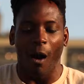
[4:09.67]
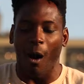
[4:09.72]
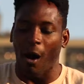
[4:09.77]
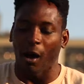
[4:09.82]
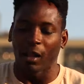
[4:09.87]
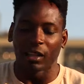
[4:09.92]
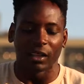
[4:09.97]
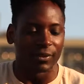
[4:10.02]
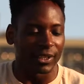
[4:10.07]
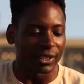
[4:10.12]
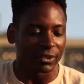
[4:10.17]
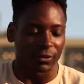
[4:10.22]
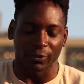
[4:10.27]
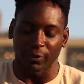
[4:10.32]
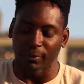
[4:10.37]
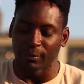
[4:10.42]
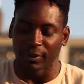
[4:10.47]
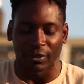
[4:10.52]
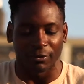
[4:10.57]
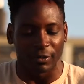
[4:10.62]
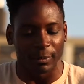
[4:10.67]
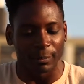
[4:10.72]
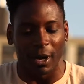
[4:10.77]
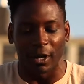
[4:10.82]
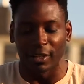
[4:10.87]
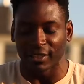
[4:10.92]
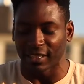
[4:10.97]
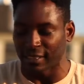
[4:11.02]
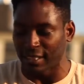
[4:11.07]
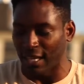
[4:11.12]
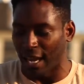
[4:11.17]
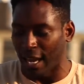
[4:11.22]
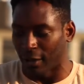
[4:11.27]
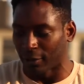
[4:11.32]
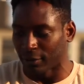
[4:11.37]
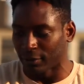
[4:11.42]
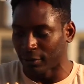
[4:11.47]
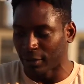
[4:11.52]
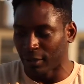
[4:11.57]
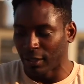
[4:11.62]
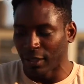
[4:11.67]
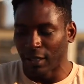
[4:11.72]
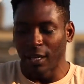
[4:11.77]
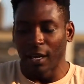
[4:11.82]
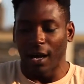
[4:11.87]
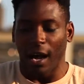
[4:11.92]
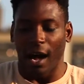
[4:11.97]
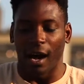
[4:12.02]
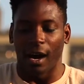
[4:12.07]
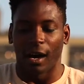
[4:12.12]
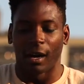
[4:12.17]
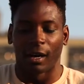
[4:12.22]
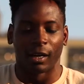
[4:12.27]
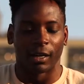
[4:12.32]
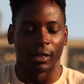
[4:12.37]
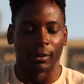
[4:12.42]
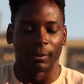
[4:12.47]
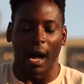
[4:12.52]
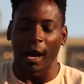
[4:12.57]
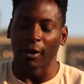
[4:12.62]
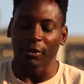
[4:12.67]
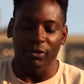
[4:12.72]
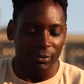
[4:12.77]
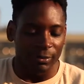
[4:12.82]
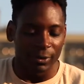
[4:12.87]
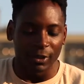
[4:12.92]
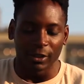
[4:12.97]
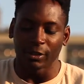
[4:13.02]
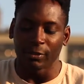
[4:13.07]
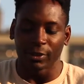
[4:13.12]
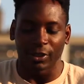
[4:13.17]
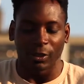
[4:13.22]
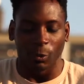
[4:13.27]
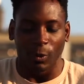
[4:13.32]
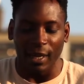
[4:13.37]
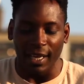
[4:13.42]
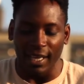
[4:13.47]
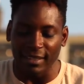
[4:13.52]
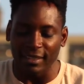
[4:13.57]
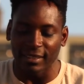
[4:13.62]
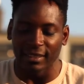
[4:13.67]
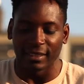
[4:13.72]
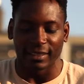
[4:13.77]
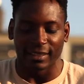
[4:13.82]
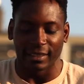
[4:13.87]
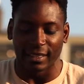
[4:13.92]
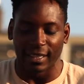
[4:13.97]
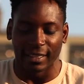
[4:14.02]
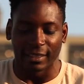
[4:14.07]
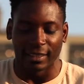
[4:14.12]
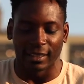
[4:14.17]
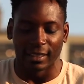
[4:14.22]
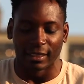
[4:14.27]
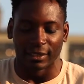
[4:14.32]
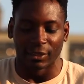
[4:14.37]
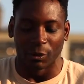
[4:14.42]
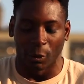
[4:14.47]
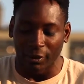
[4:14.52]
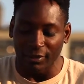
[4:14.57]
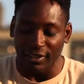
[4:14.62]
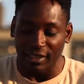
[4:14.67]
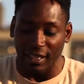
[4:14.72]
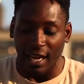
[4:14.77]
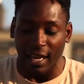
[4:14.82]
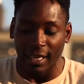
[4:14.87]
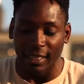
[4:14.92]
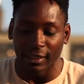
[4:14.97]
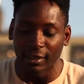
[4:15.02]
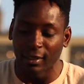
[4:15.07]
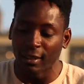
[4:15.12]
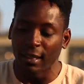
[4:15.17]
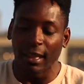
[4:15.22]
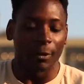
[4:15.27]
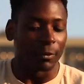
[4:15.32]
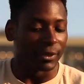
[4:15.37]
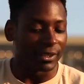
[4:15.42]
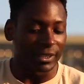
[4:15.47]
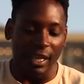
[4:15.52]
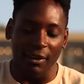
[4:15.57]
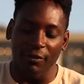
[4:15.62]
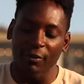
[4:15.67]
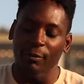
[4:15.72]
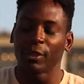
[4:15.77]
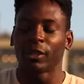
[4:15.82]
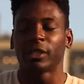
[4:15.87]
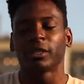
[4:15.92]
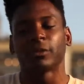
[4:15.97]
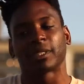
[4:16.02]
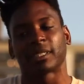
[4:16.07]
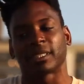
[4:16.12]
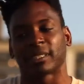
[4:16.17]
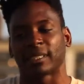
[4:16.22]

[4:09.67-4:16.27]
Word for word: All of us were from different parts of town. Um, I was familiar with the West and the, and the North side, wasn't that familiar with the